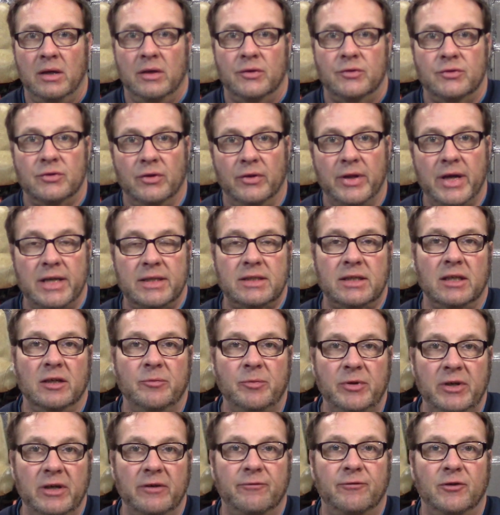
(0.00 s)
So that's going
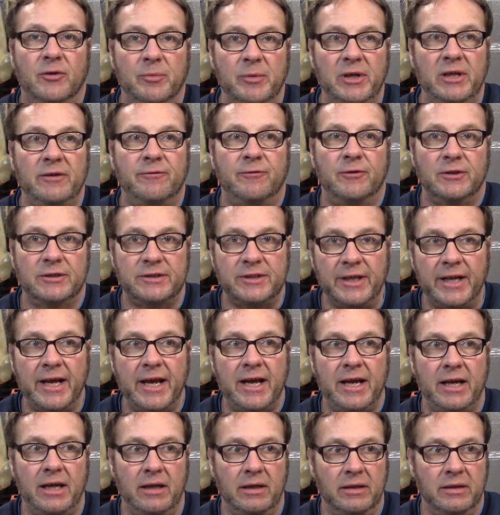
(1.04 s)
to be it for me for
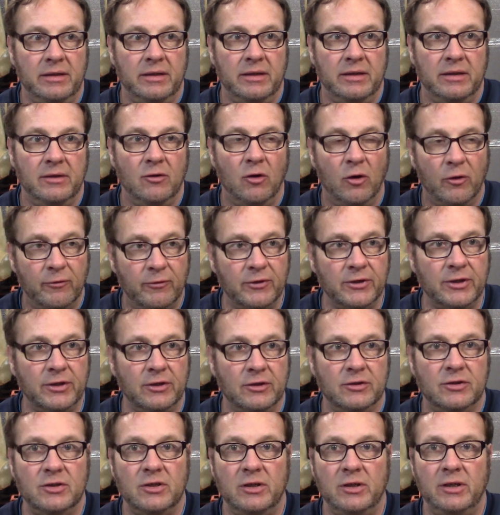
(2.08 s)
today. Hopefully
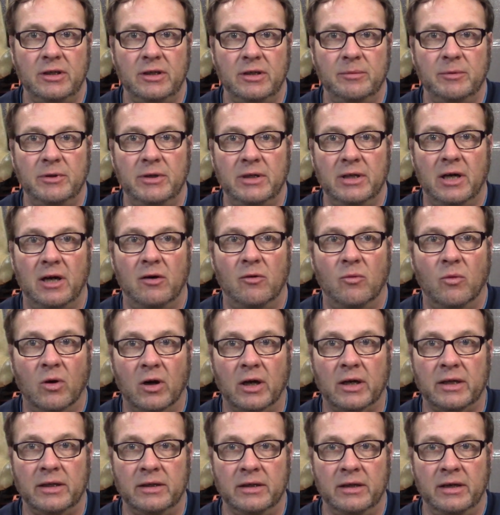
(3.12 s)
you'll see me out
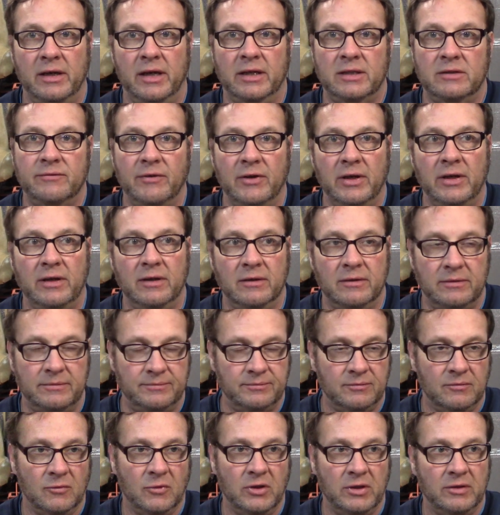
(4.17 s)
working in the next video,
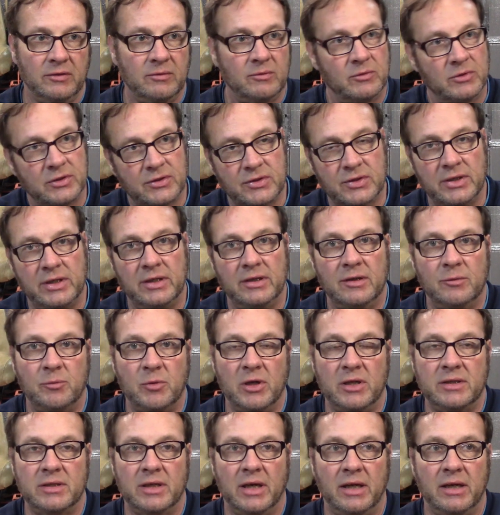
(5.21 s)
but we'll see. It
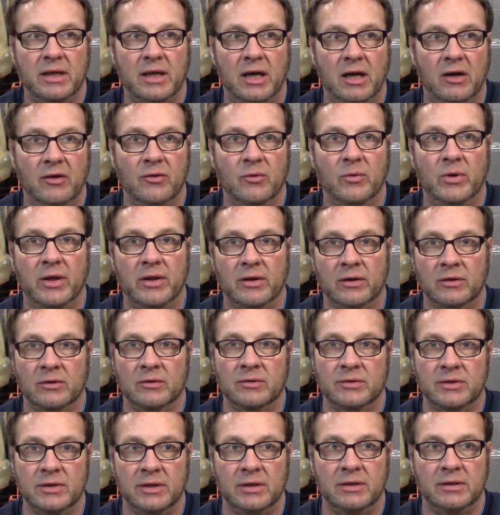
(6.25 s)
depends on how the weather
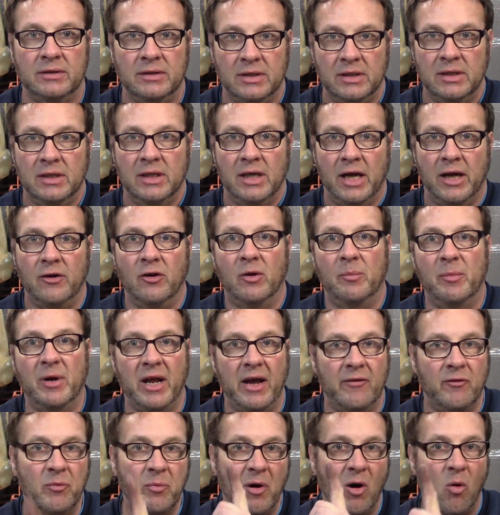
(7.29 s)
goes here. Now I'm going
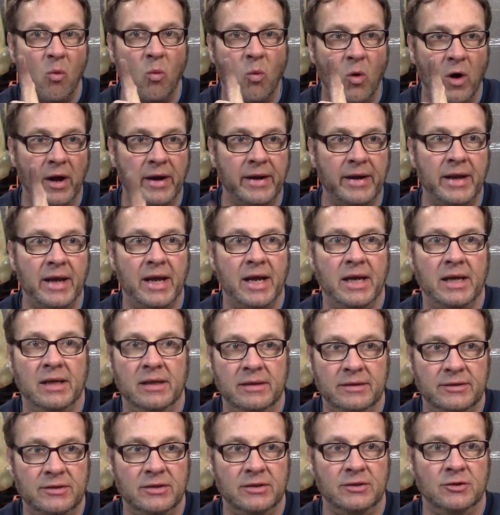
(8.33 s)
to have about one day
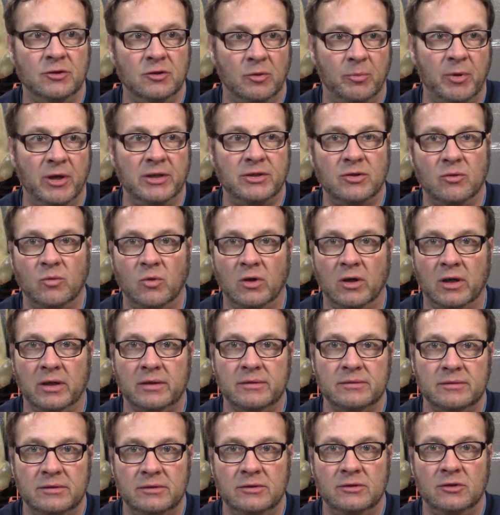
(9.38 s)
and to do a bunch of work,
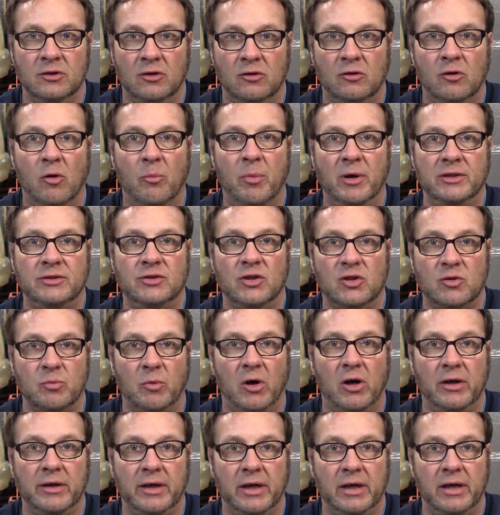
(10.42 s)
do a whole bunch of
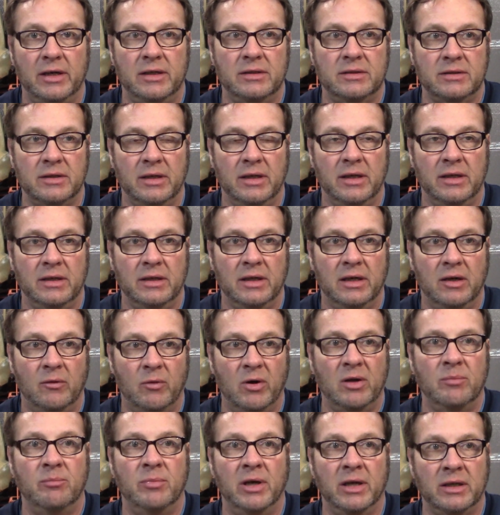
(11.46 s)
small yards and uh,
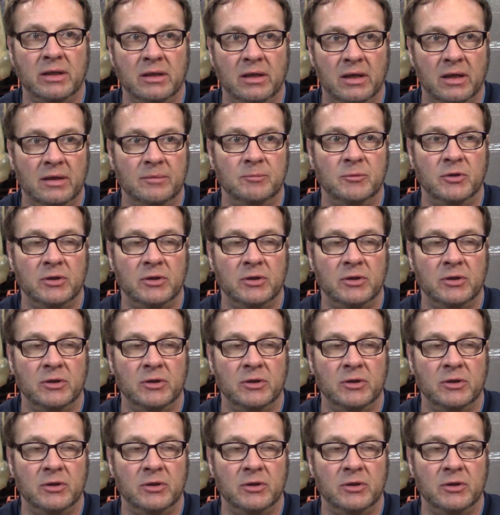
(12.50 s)
one big yard.